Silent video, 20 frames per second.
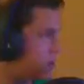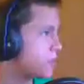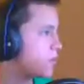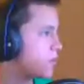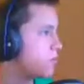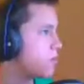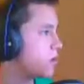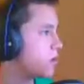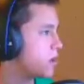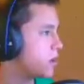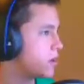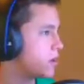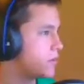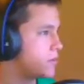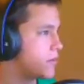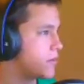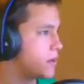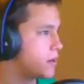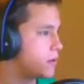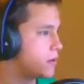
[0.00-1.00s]
going to be working
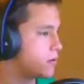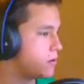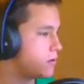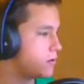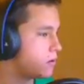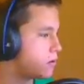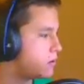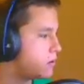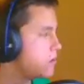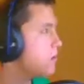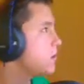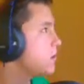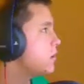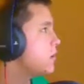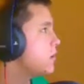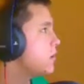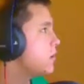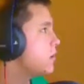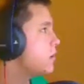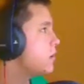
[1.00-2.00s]
on that here
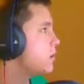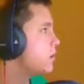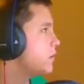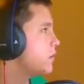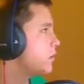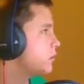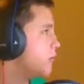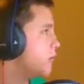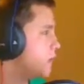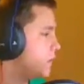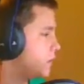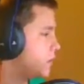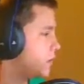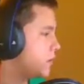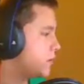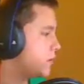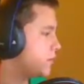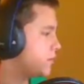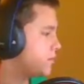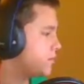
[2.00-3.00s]
in
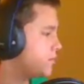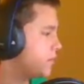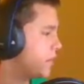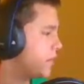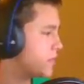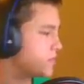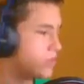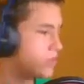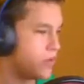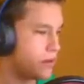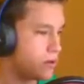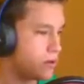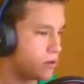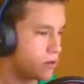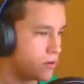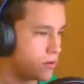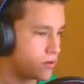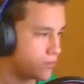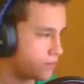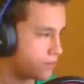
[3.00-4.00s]
the
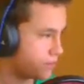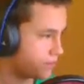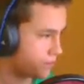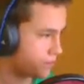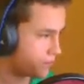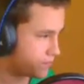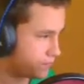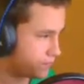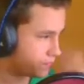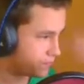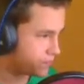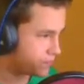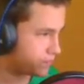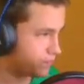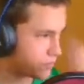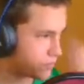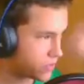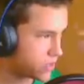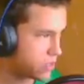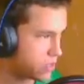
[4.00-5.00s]
later
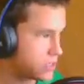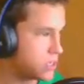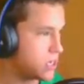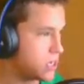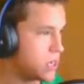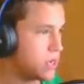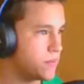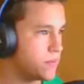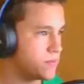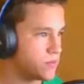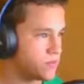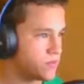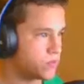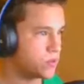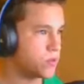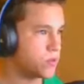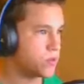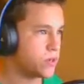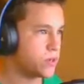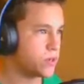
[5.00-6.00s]
times of
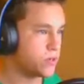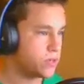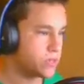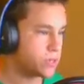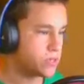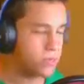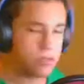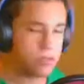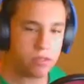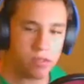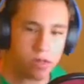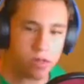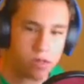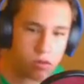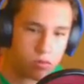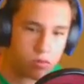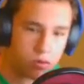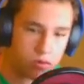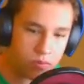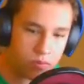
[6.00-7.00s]
which we do this.
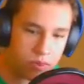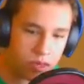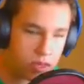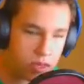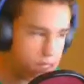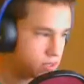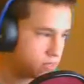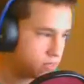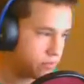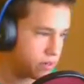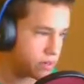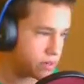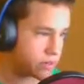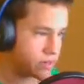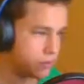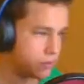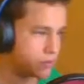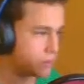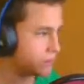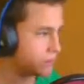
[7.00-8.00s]
There will be less of an
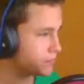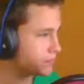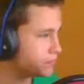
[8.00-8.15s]
echo